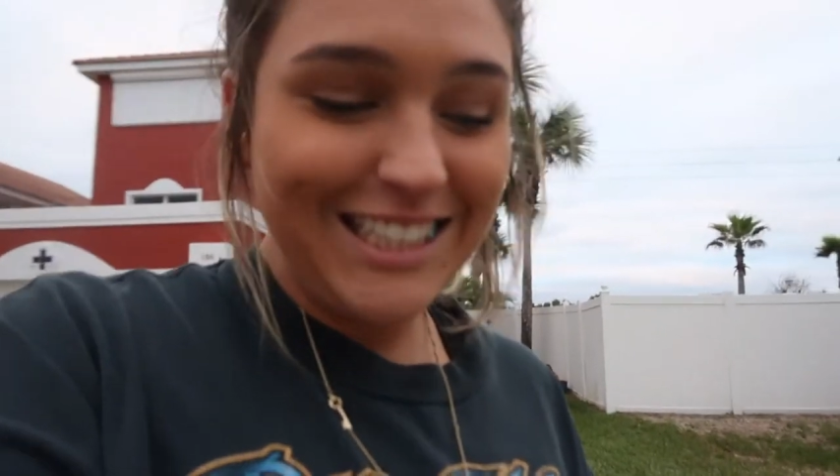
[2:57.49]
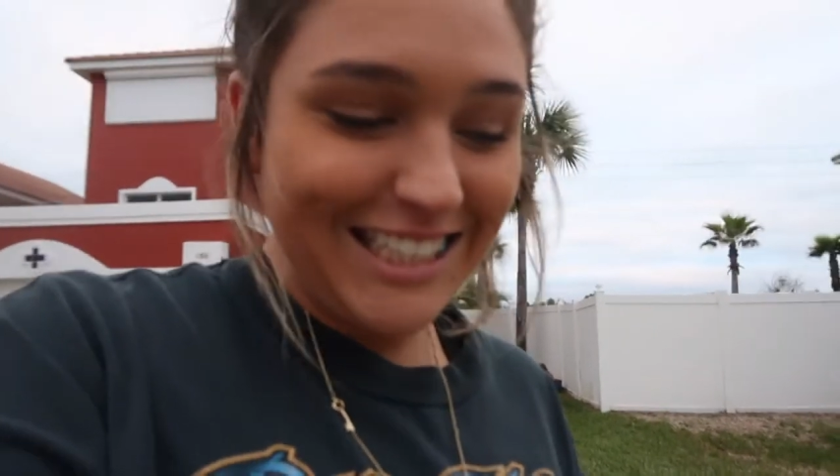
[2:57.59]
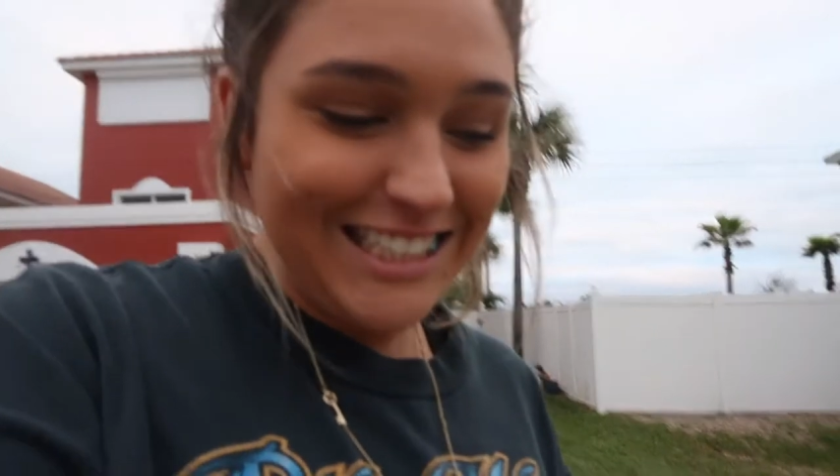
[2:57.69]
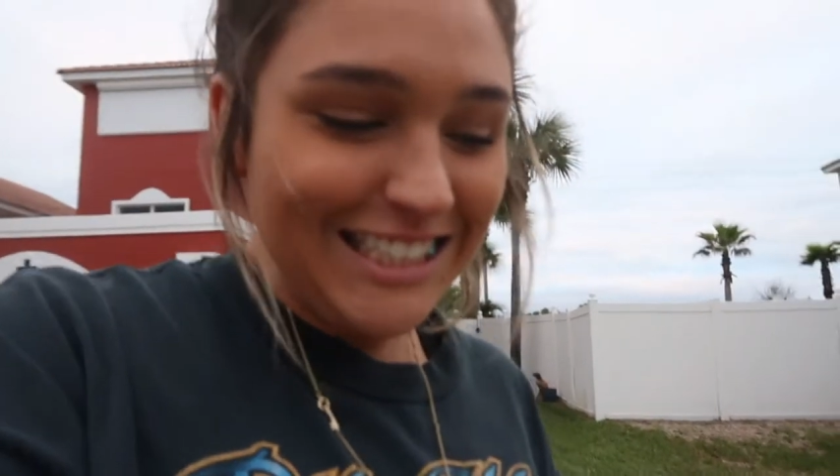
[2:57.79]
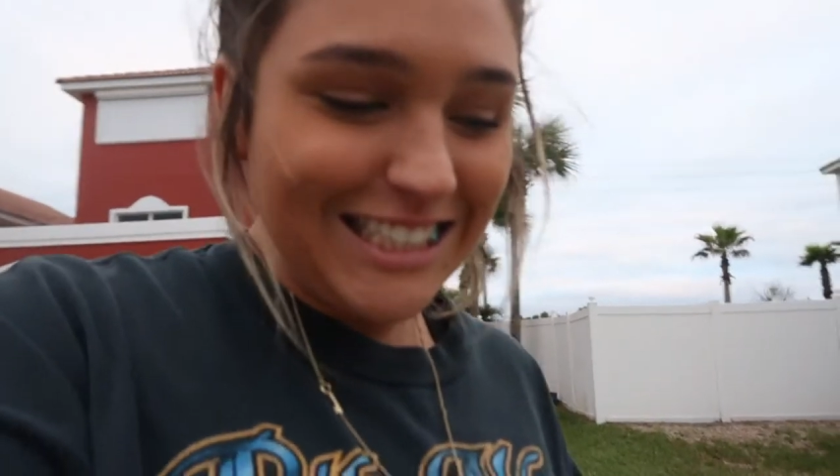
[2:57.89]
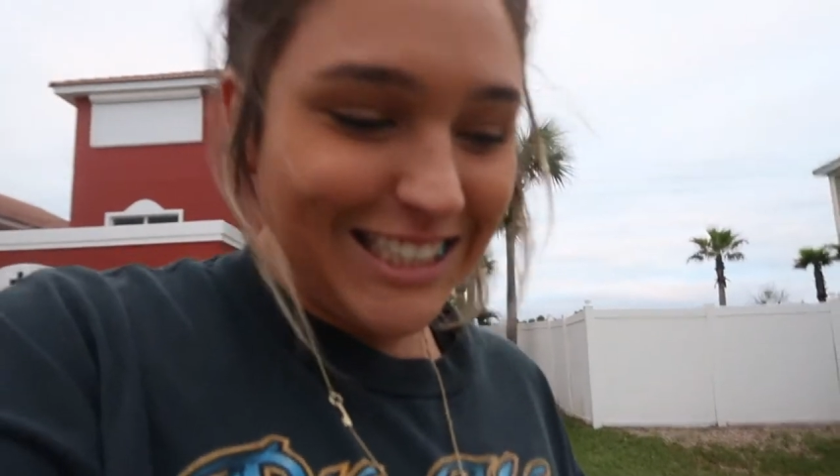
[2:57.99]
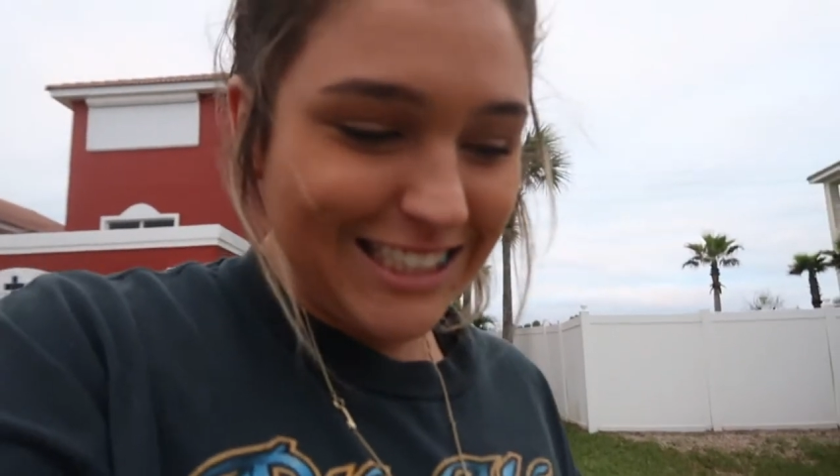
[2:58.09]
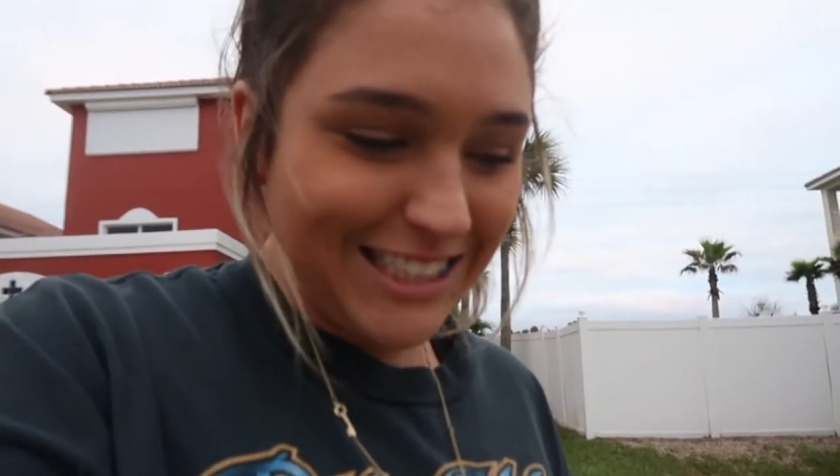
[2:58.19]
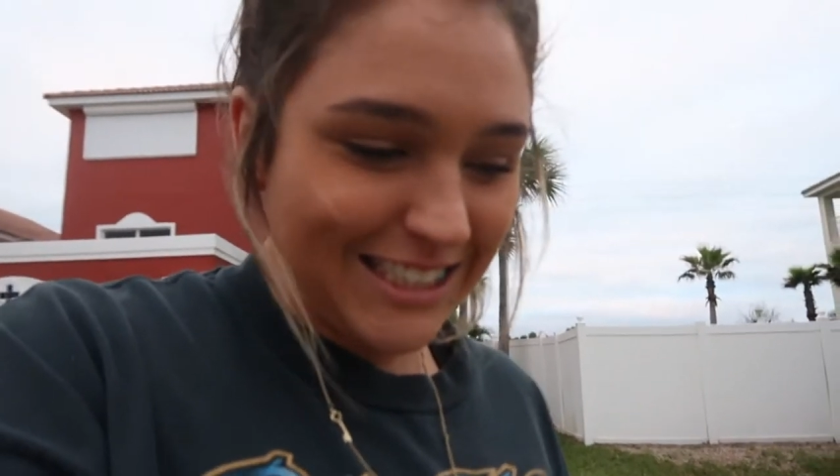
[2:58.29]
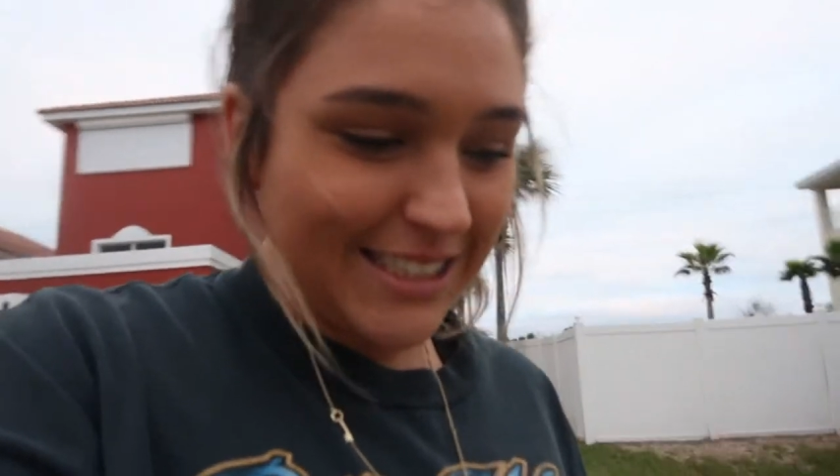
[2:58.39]

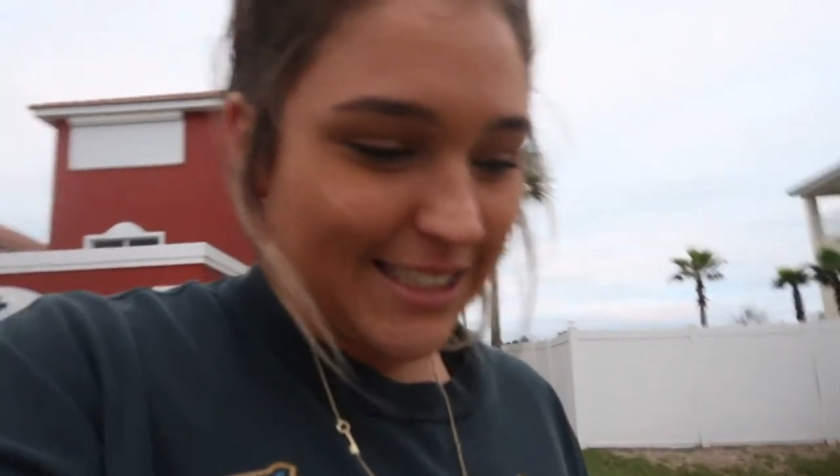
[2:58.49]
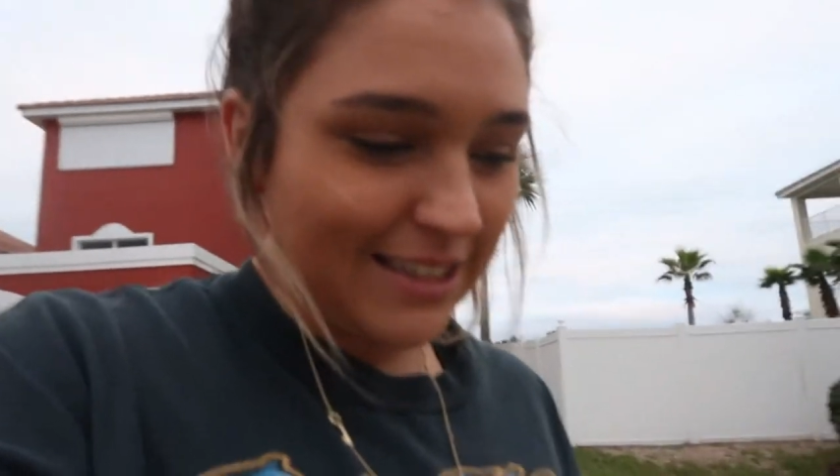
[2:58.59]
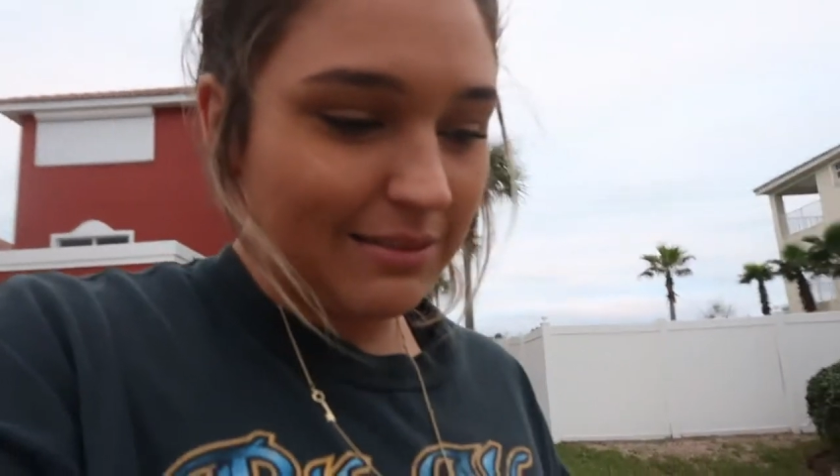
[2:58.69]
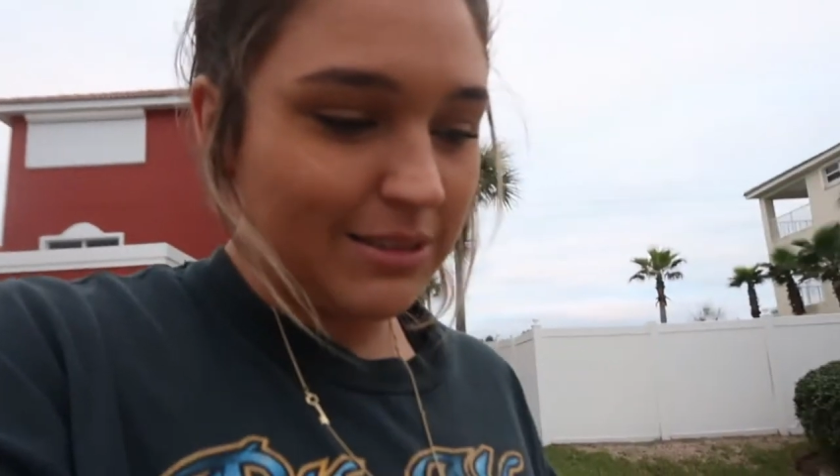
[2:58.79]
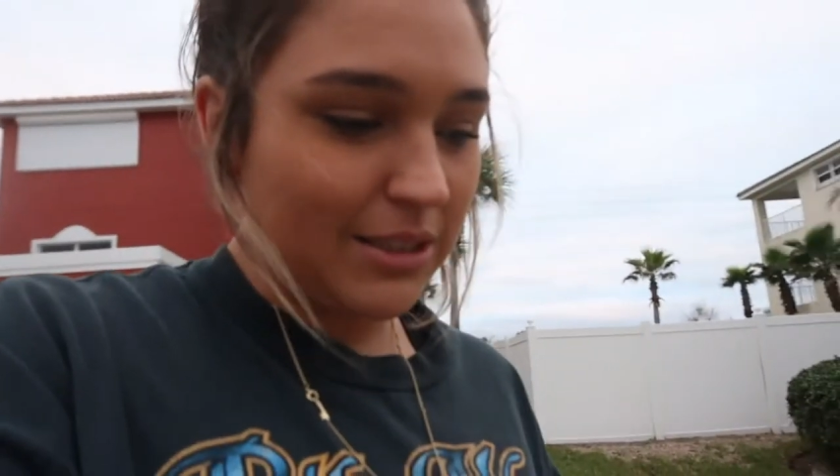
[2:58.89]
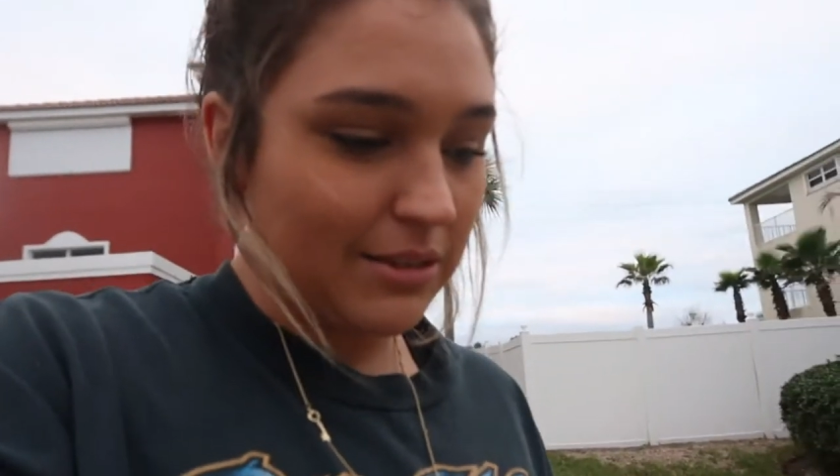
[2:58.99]
eat and I'm so